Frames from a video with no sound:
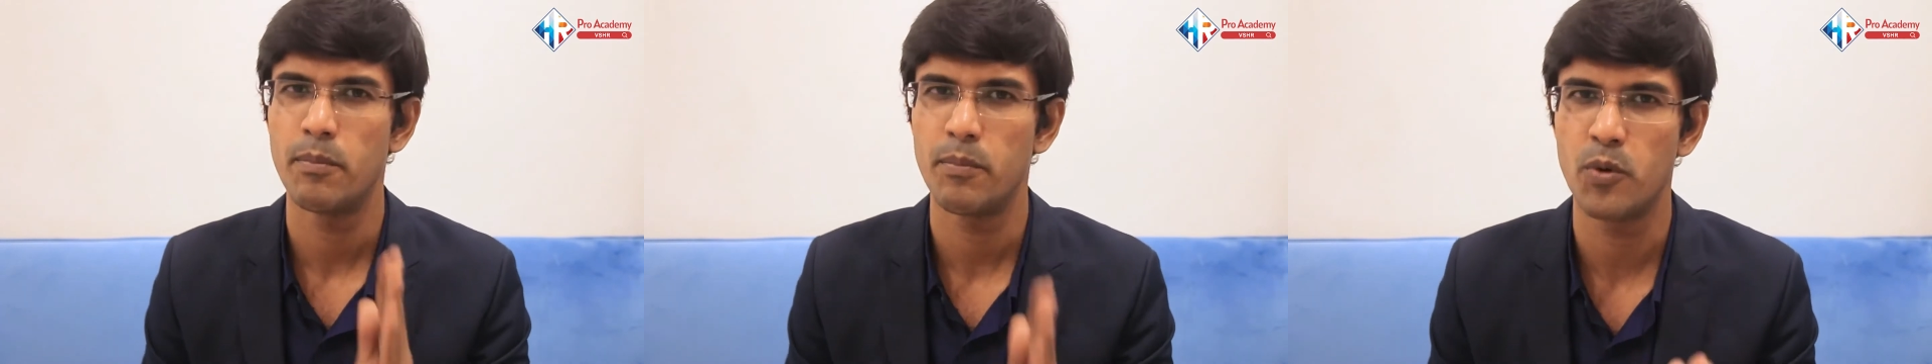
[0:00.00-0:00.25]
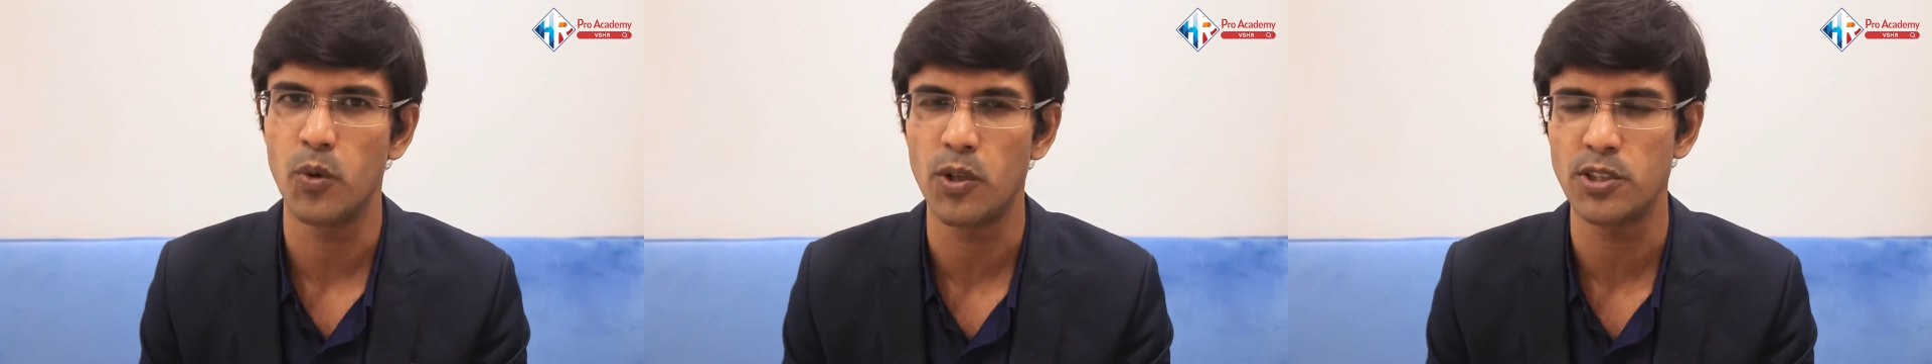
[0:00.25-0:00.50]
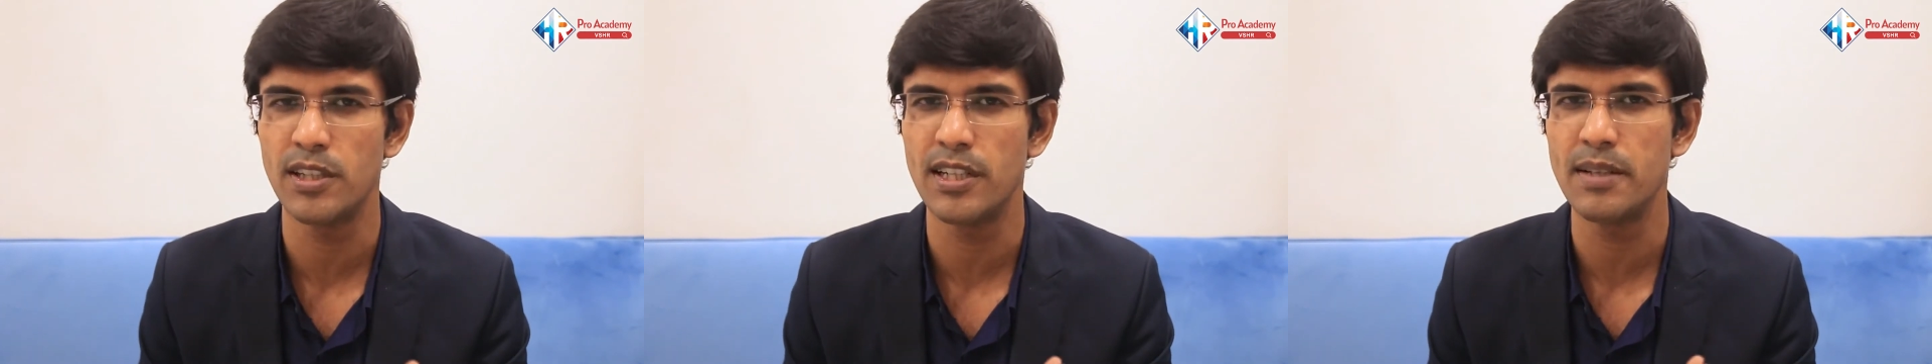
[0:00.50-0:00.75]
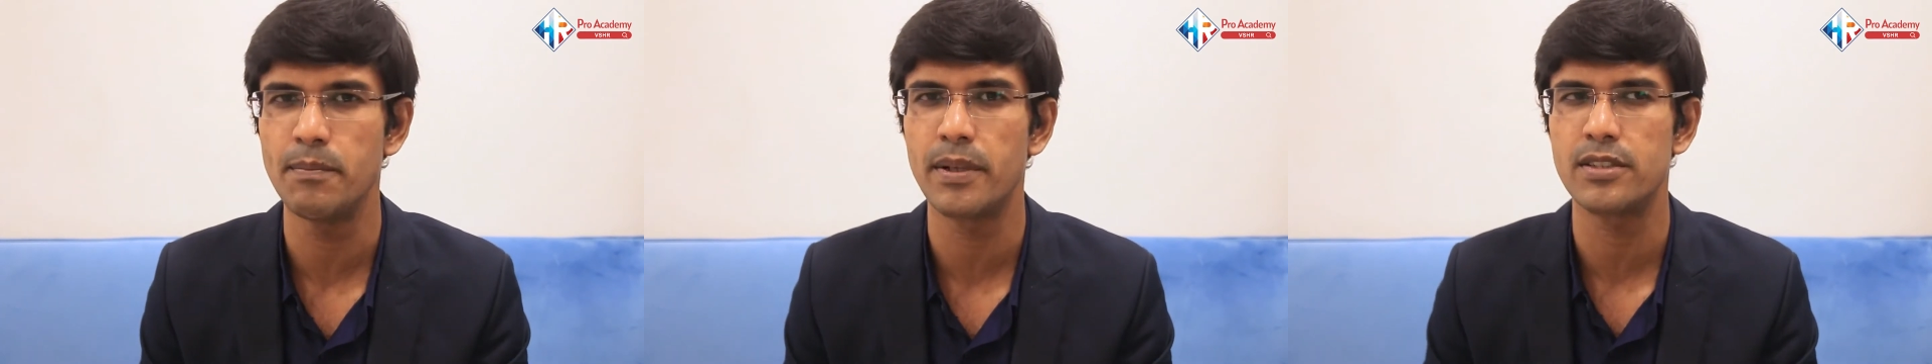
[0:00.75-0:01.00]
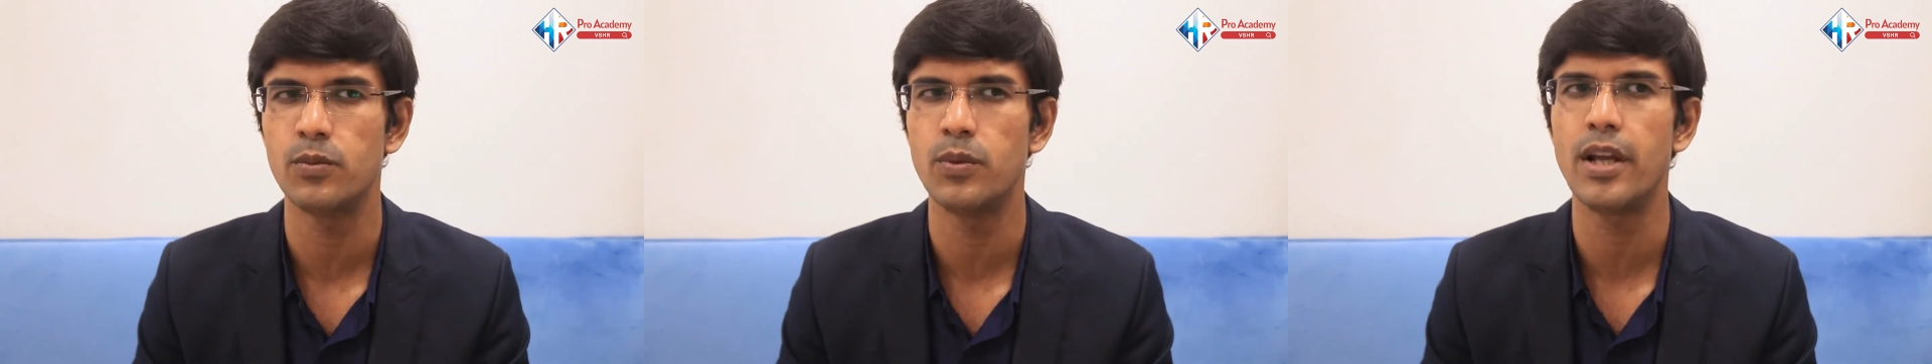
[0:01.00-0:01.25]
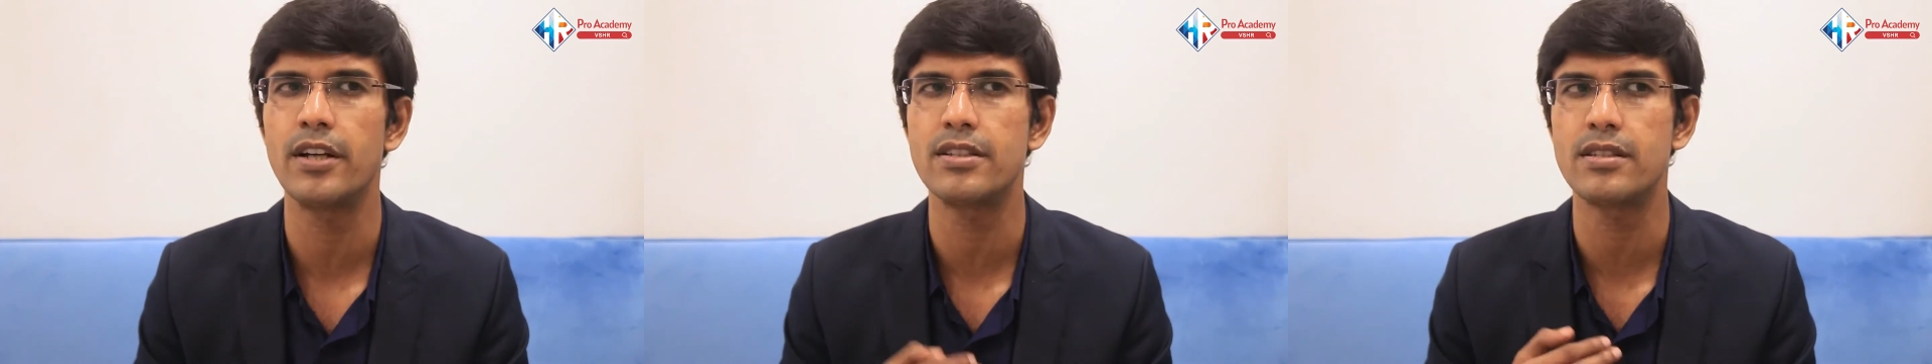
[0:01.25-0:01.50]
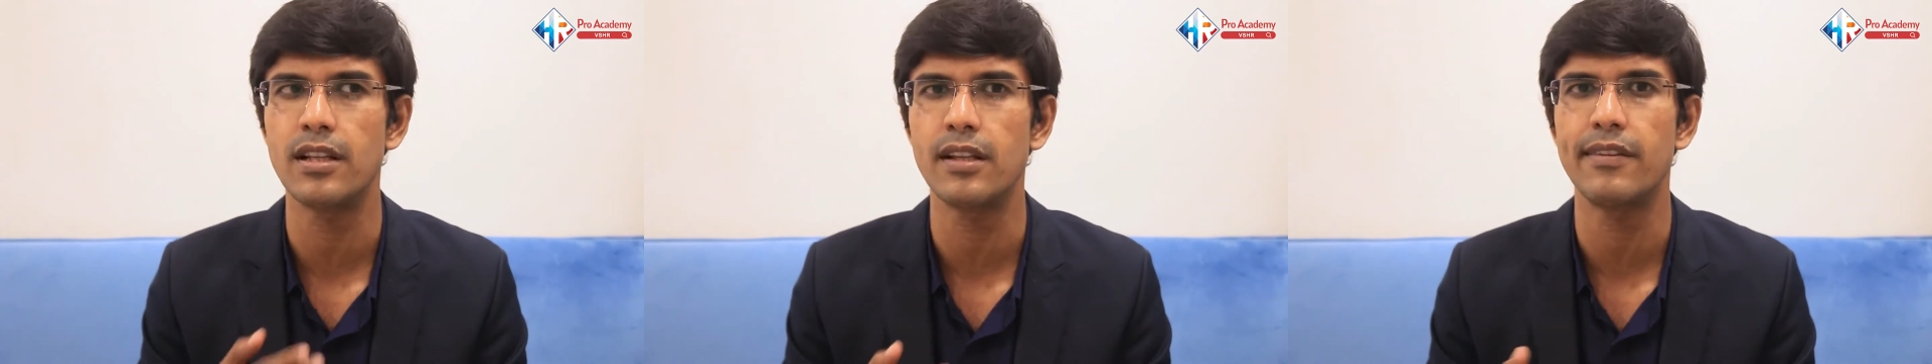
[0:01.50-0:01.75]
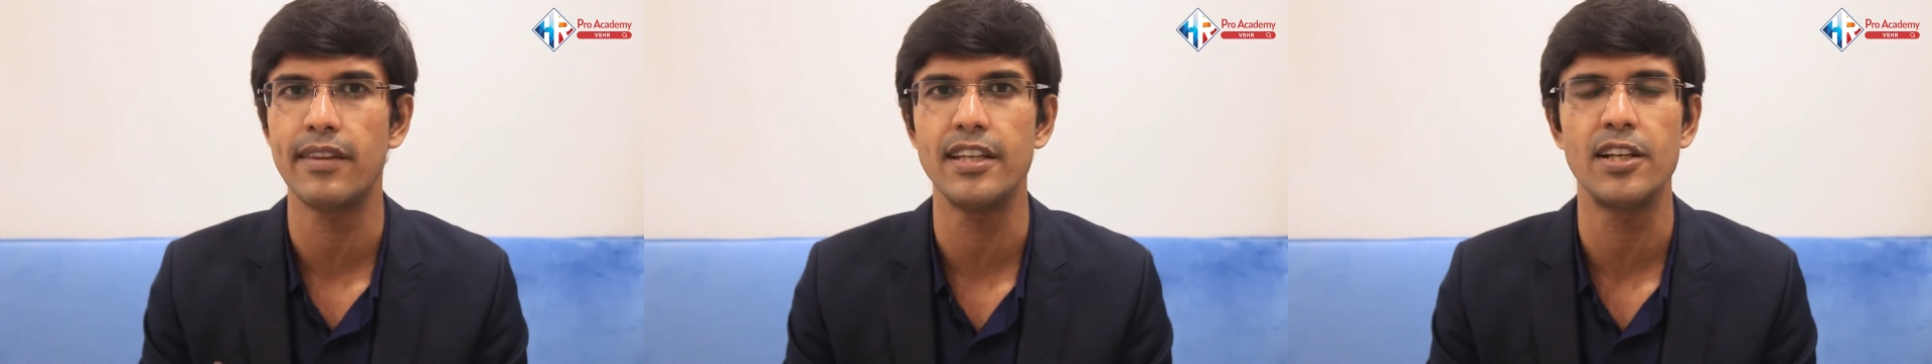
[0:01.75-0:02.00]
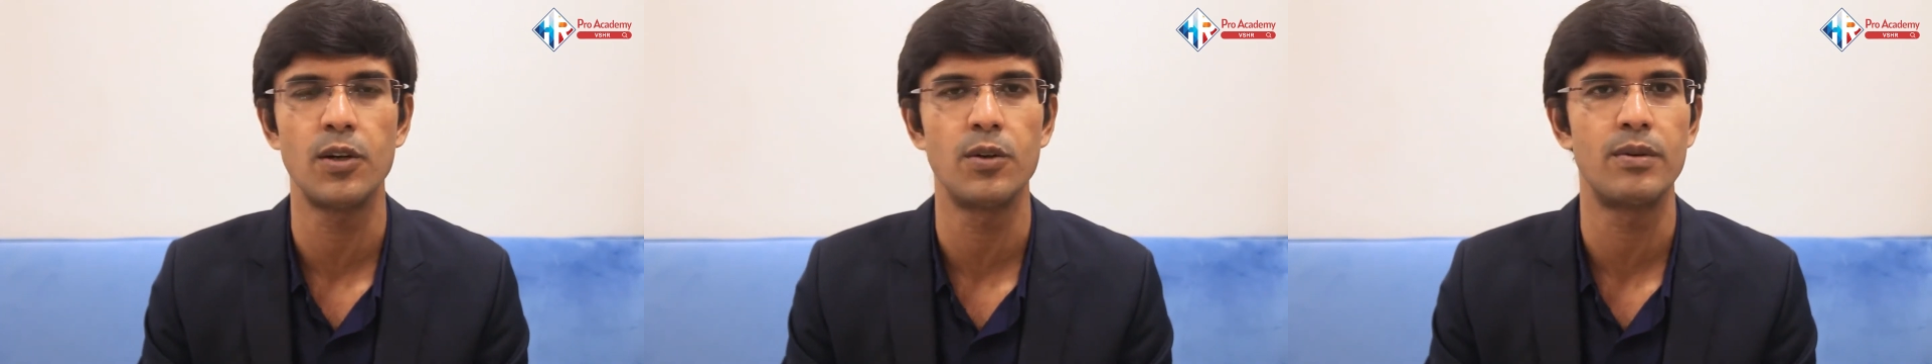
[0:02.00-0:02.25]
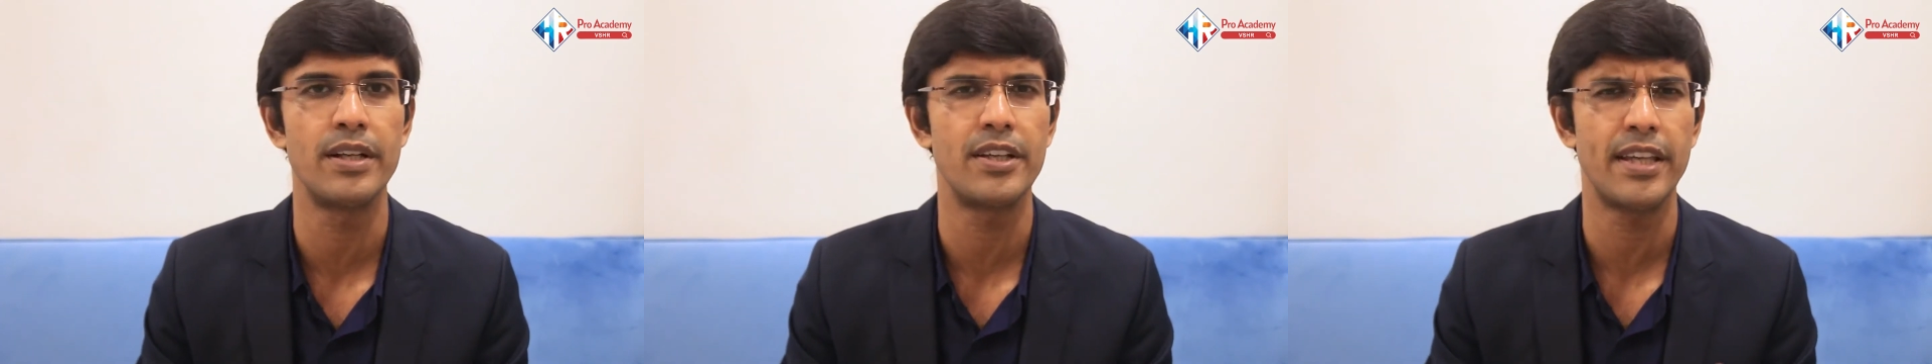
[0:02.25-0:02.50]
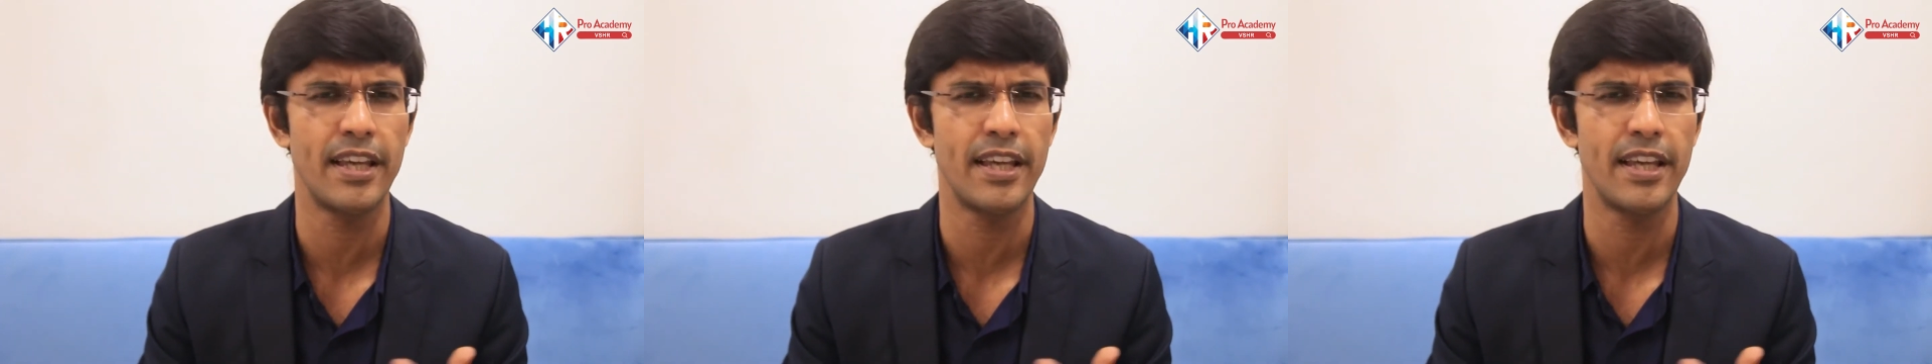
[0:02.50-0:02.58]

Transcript: quarterly, but we're still thinking already,